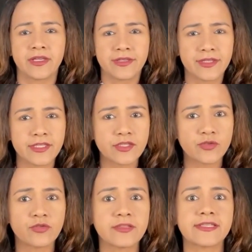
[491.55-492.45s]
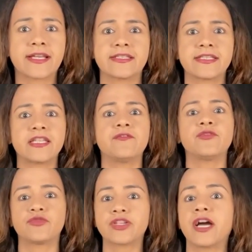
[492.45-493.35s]
These tools can save you
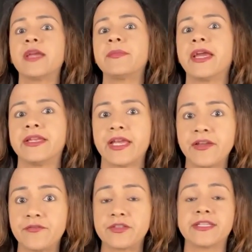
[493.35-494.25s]
time and effort